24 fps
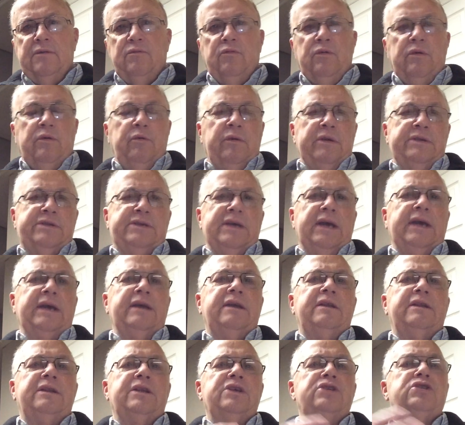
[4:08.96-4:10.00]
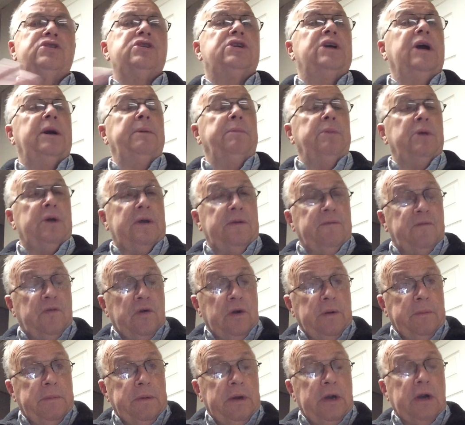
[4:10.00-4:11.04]
we say, "Did you come looking
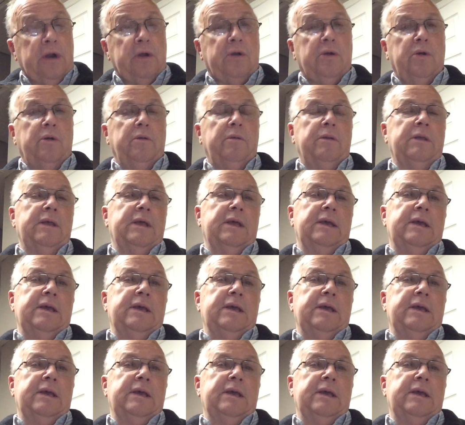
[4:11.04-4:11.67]
for a miracle?"